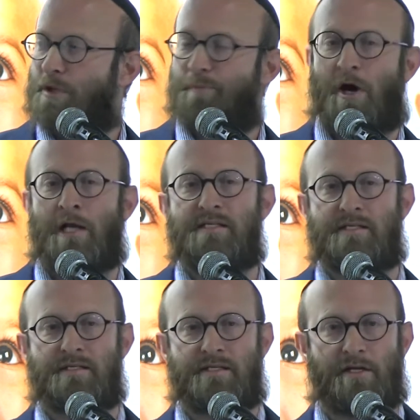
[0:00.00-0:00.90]
with
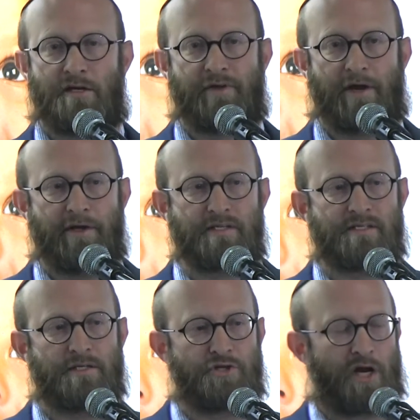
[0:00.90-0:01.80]
polycystic ovarian
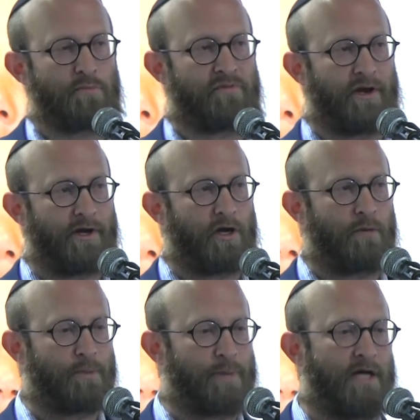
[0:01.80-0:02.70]
syndrome, a very
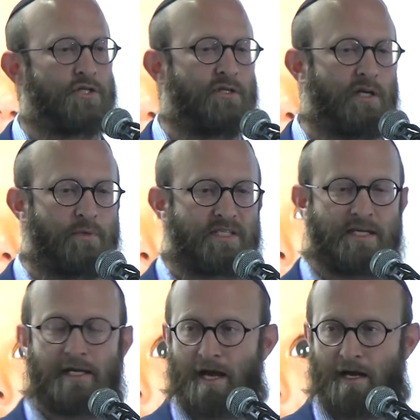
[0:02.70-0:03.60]
common patient that we
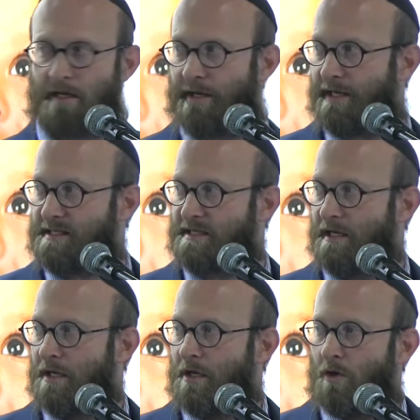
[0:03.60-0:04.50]
see in our clinics,
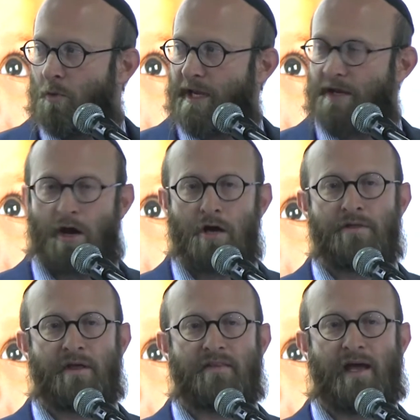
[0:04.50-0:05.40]
we know
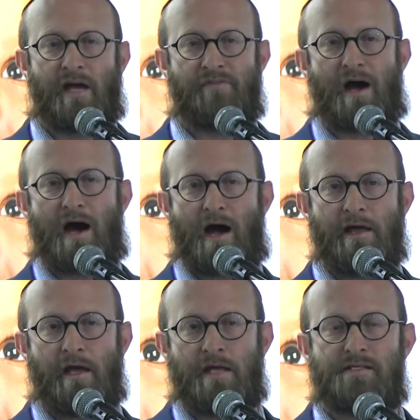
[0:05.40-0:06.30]
that they have a
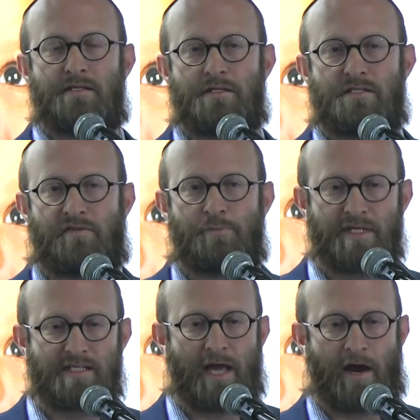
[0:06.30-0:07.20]
higher incidence of
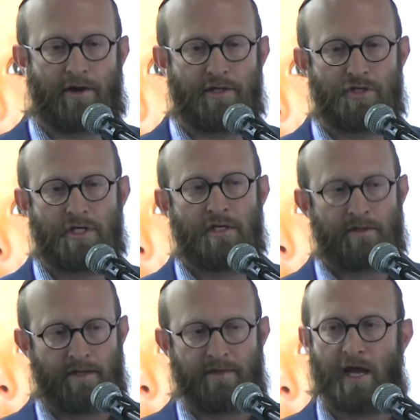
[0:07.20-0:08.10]
miscarriage
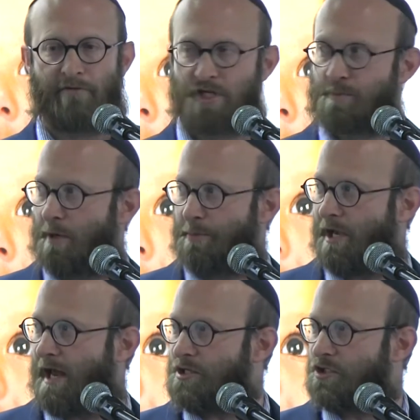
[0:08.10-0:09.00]
than the average
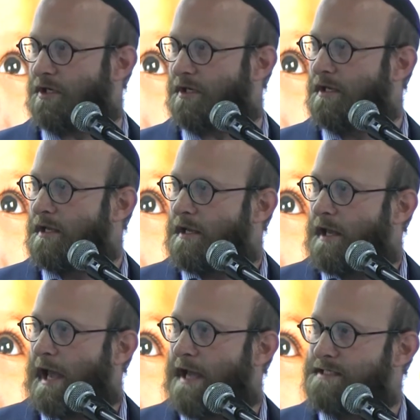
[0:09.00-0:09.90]
population.
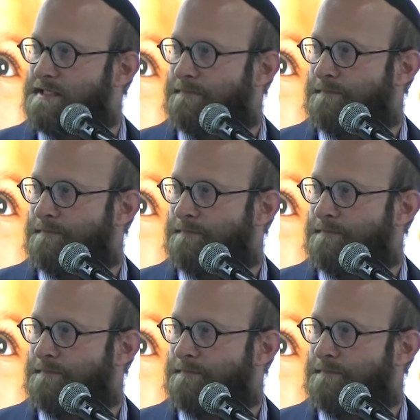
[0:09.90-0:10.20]
And